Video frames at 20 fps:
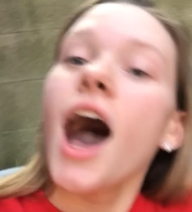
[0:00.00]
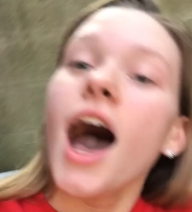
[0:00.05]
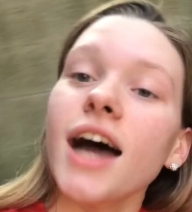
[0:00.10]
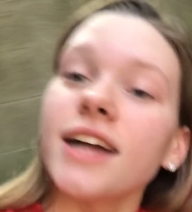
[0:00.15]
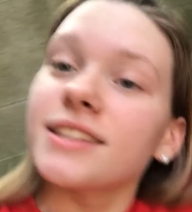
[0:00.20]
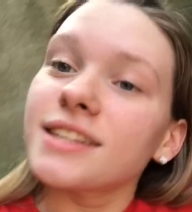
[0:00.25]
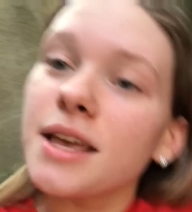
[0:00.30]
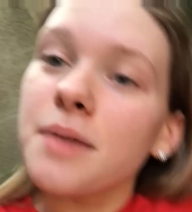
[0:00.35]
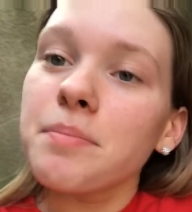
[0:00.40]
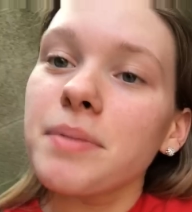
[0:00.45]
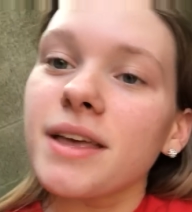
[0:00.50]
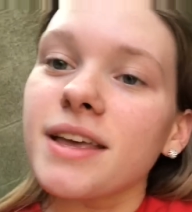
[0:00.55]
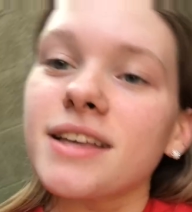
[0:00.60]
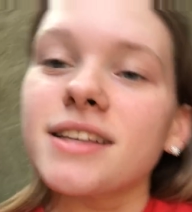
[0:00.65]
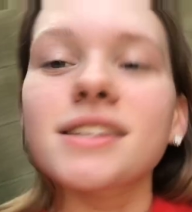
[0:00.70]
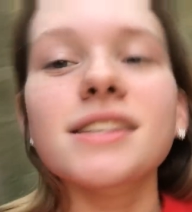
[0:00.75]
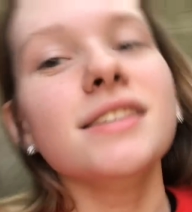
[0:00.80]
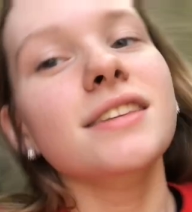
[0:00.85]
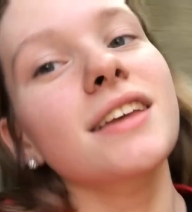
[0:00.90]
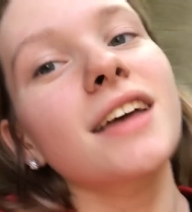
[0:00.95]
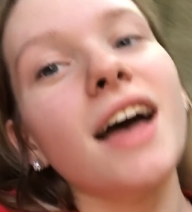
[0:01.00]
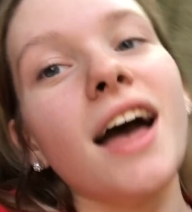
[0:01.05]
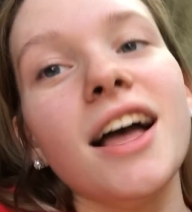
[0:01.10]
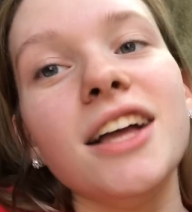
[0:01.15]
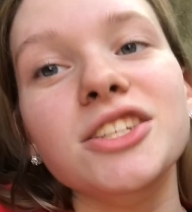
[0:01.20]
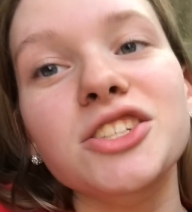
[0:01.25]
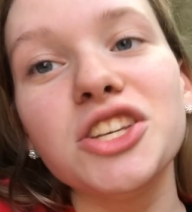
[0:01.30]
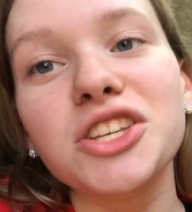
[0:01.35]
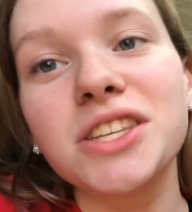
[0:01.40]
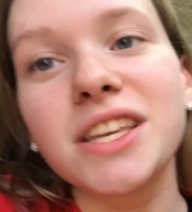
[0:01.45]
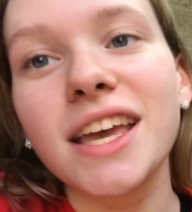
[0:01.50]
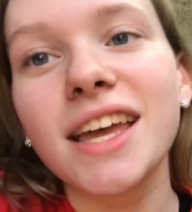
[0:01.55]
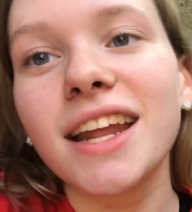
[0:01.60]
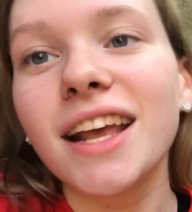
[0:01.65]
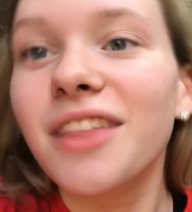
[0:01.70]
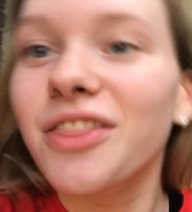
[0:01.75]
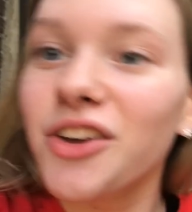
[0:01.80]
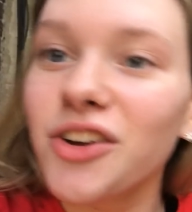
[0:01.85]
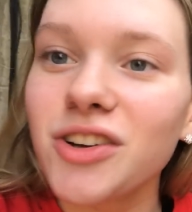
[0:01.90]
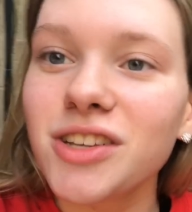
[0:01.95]
A tip is, just
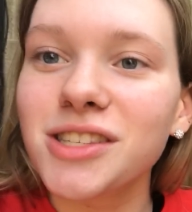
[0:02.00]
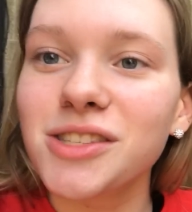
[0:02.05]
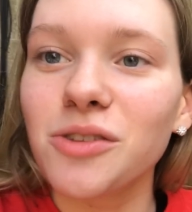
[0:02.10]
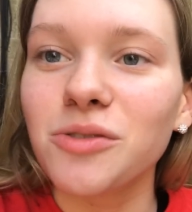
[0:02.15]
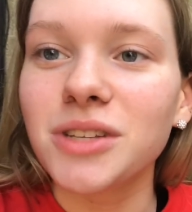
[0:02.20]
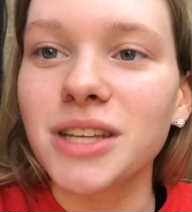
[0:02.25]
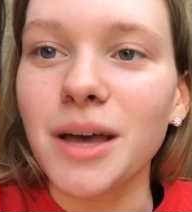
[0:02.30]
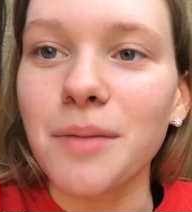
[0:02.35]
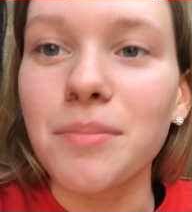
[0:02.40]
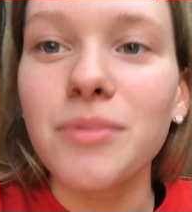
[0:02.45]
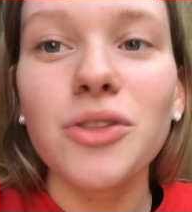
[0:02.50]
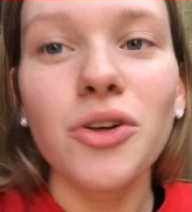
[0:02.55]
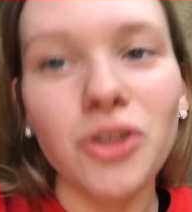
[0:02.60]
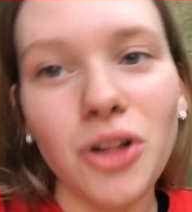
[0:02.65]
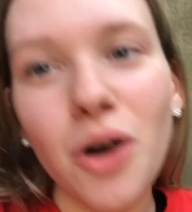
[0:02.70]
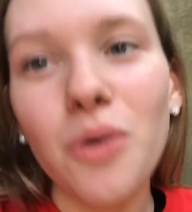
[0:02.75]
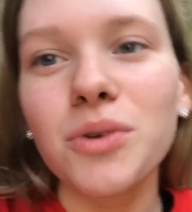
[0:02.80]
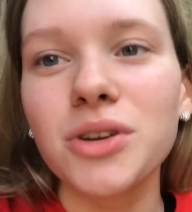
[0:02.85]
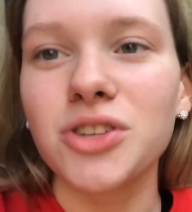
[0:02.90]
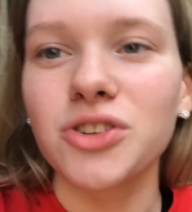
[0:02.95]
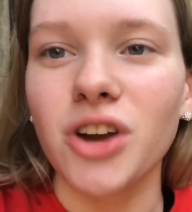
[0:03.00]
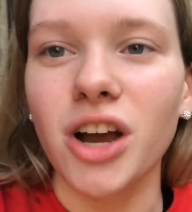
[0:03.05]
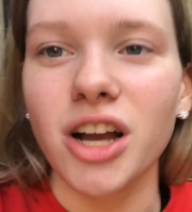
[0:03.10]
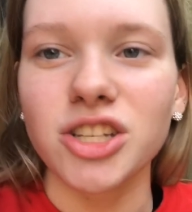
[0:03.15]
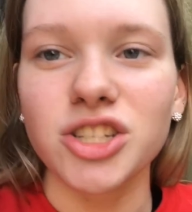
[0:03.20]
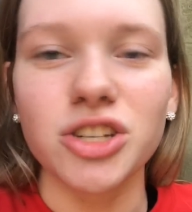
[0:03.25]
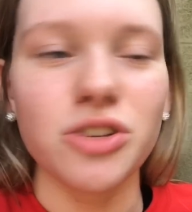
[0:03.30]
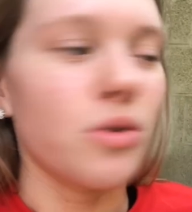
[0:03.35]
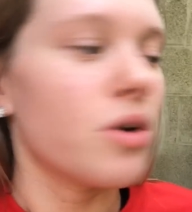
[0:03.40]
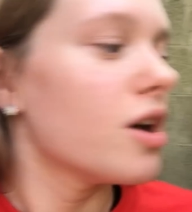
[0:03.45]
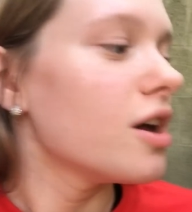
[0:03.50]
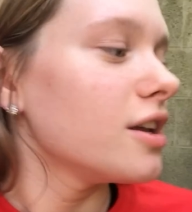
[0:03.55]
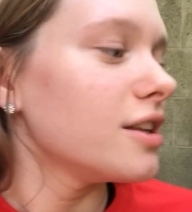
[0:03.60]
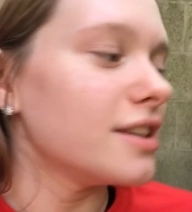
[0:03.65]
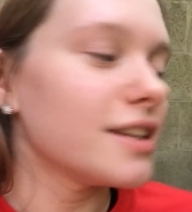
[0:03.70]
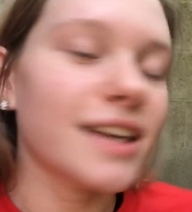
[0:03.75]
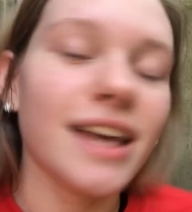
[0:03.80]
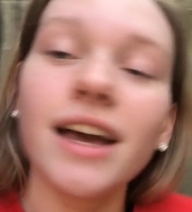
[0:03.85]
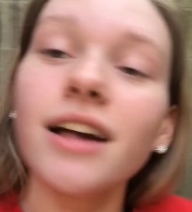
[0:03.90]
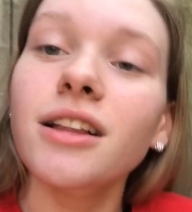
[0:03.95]
kidding, there is no tip. They'll always scratch you.
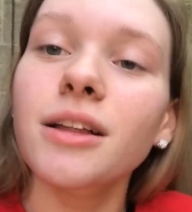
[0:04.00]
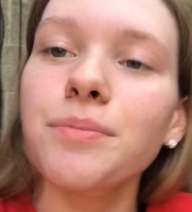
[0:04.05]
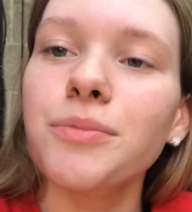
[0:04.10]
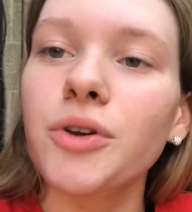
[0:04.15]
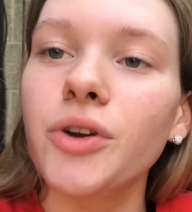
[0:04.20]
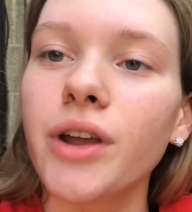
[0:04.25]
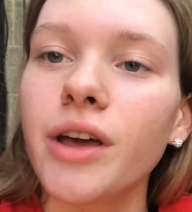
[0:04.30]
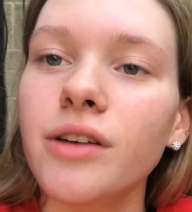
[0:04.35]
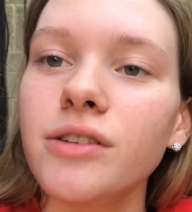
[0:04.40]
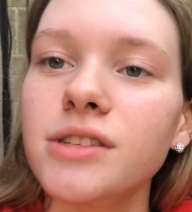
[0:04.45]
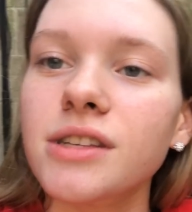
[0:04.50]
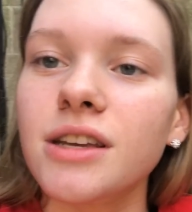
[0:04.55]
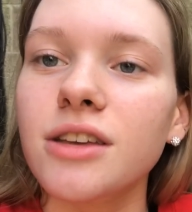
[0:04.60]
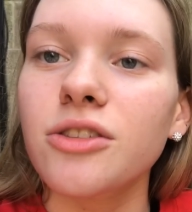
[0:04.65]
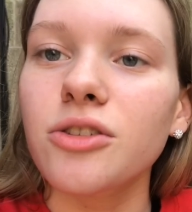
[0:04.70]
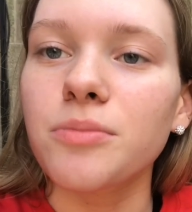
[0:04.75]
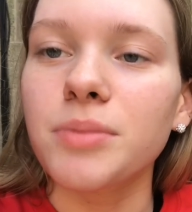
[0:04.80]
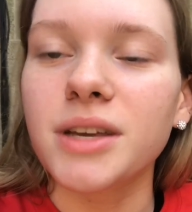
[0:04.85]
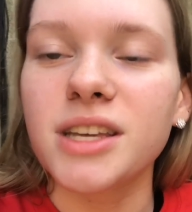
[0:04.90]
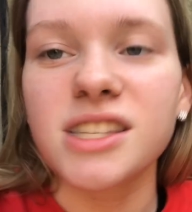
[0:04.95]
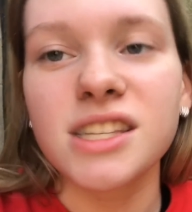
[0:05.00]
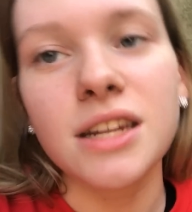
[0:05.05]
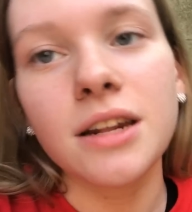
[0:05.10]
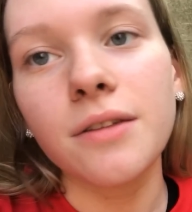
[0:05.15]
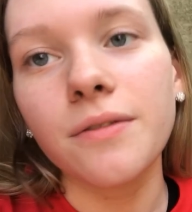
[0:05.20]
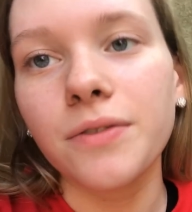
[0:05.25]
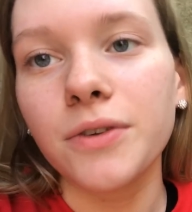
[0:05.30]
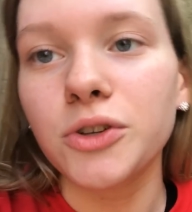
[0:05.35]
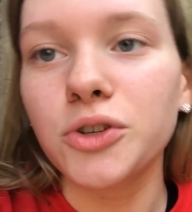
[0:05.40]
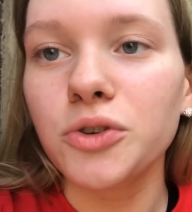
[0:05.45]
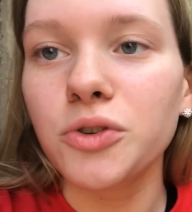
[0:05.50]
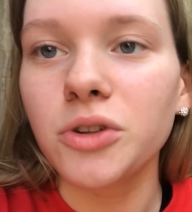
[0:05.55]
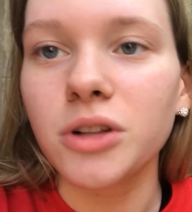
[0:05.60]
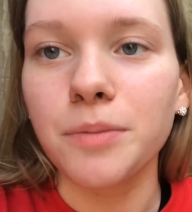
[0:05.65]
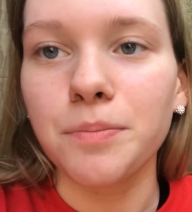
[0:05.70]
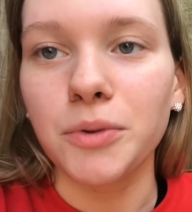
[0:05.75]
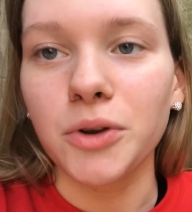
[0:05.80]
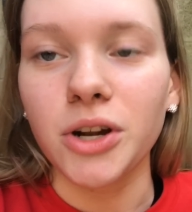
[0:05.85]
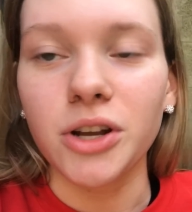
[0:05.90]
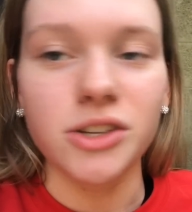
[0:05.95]
You can't clip their nails either, because even if you do
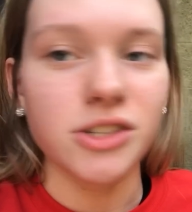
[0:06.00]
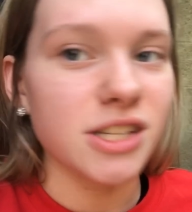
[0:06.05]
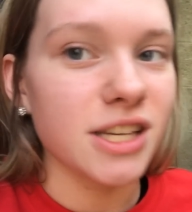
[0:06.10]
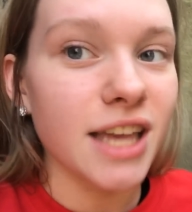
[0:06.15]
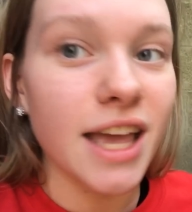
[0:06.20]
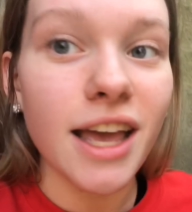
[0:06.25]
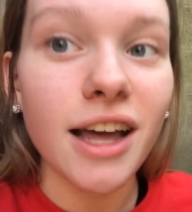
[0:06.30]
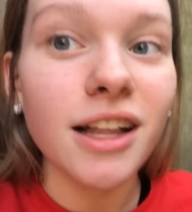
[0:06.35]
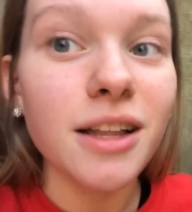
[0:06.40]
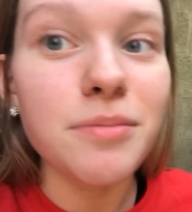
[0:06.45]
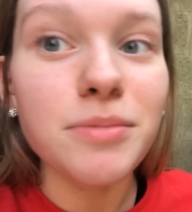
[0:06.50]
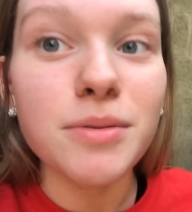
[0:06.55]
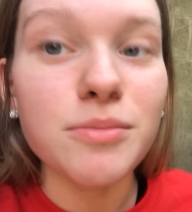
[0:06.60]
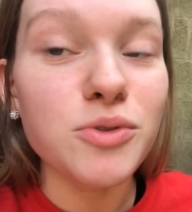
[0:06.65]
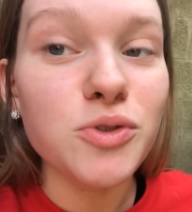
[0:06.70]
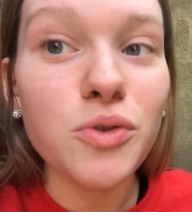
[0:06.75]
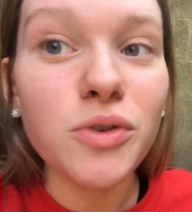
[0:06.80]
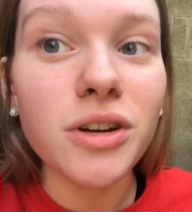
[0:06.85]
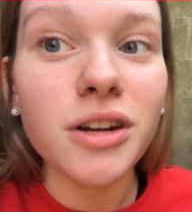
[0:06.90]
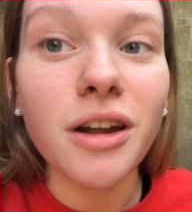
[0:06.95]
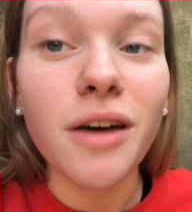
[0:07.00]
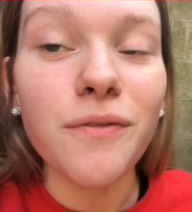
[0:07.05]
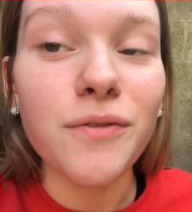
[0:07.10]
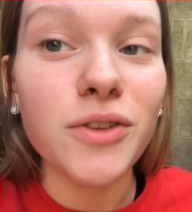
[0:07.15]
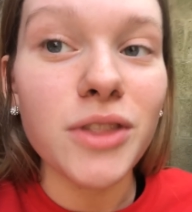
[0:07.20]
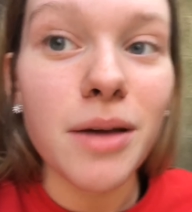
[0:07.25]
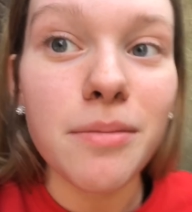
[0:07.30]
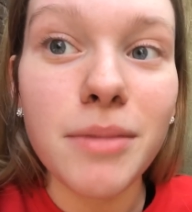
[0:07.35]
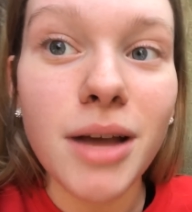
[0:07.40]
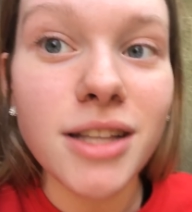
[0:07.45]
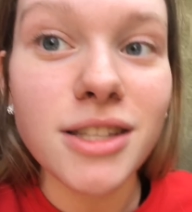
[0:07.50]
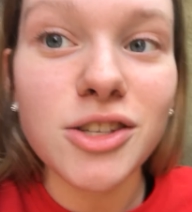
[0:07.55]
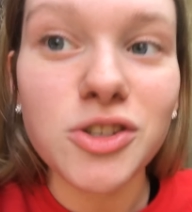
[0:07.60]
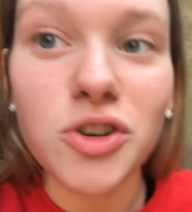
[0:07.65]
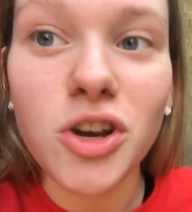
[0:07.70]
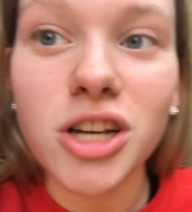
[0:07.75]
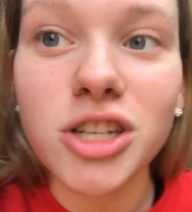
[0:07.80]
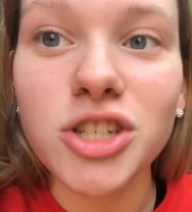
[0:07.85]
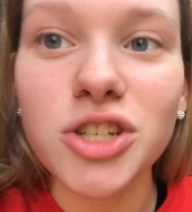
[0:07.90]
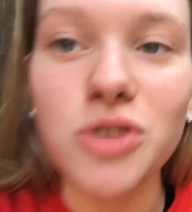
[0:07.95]
clip your nails, you can't clip them short enough for them not to
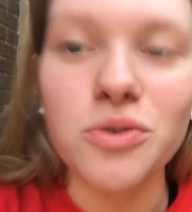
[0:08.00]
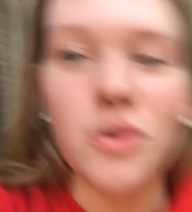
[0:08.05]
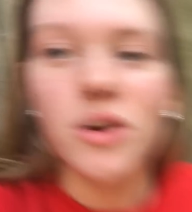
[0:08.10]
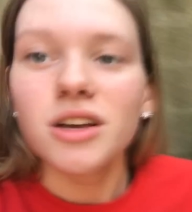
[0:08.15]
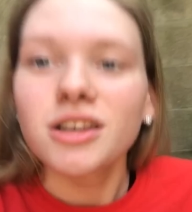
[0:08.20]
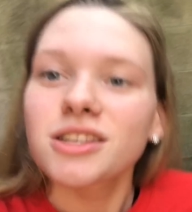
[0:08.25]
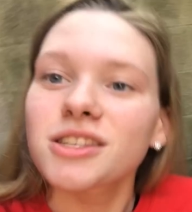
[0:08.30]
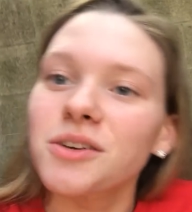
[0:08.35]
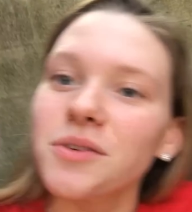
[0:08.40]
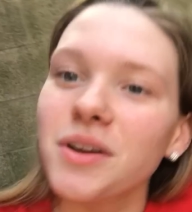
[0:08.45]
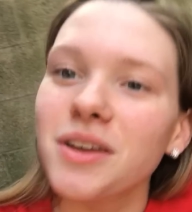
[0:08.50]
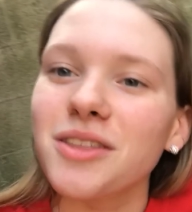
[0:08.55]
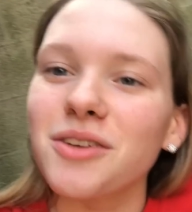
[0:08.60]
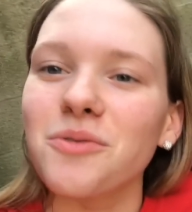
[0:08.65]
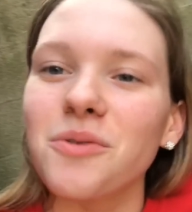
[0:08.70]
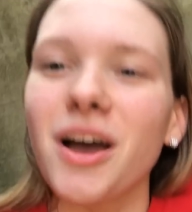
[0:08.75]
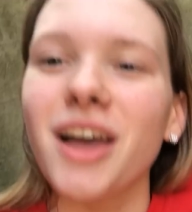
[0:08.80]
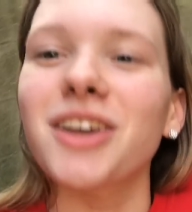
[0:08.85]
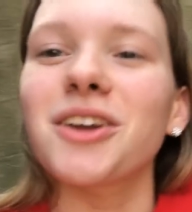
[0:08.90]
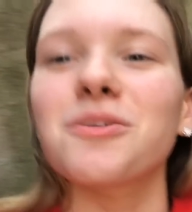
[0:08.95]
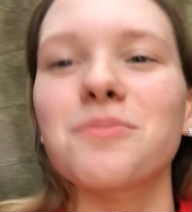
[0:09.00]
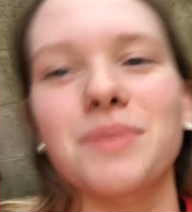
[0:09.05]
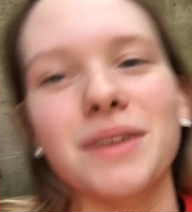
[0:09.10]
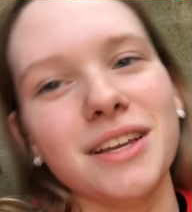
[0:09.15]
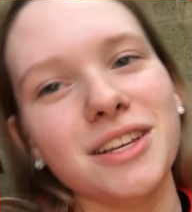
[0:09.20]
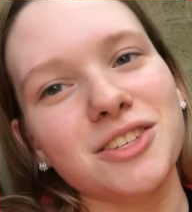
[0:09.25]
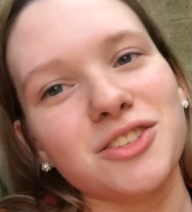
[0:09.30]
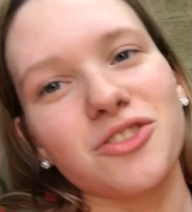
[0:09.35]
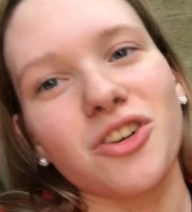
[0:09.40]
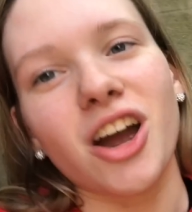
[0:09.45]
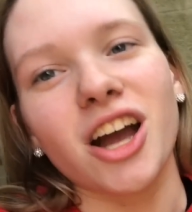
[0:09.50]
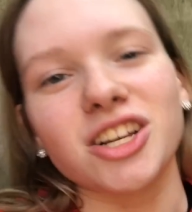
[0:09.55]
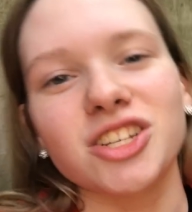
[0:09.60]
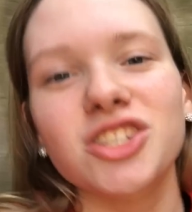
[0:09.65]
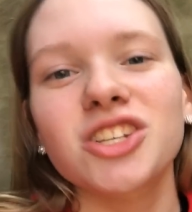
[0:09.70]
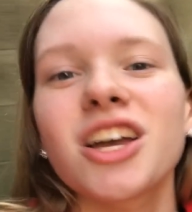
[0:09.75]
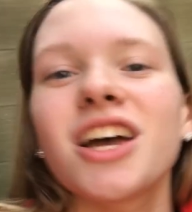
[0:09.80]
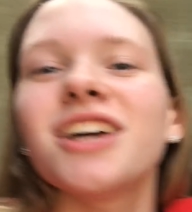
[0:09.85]
scratch you. So either way, you're being scratched.